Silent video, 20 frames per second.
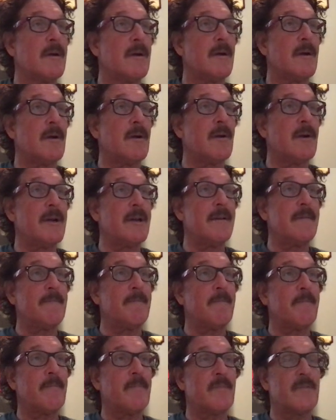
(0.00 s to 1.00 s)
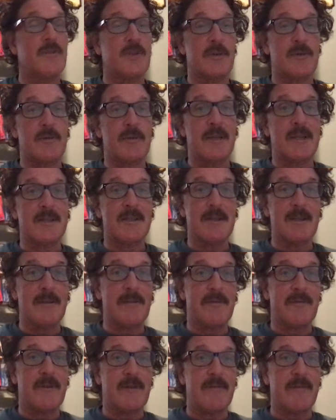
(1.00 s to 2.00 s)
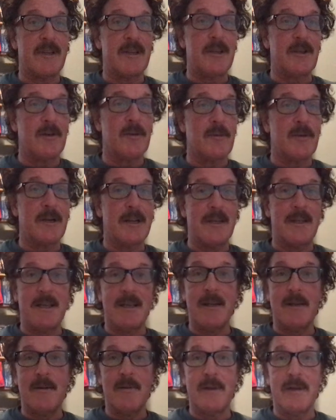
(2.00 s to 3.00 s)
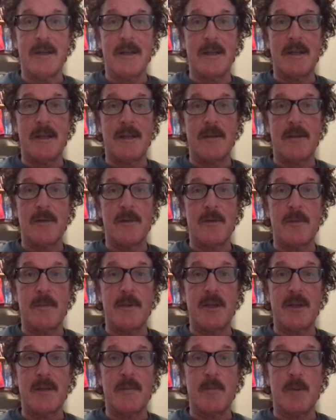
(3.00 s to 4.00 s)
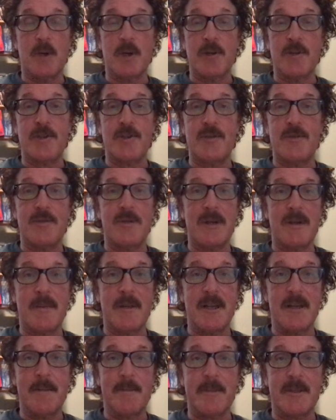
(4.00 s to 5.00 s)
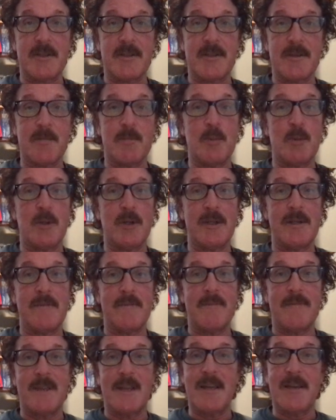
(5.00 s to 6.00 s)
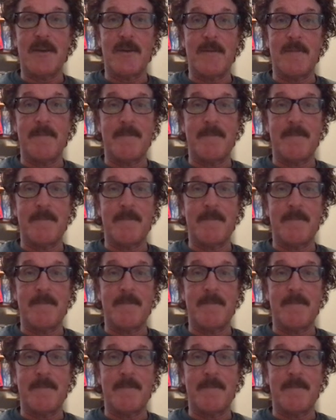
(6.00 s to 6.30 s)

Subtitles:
All right, so that's enough for the video right now, and there'll be part 2 coming up at some point. Thank you.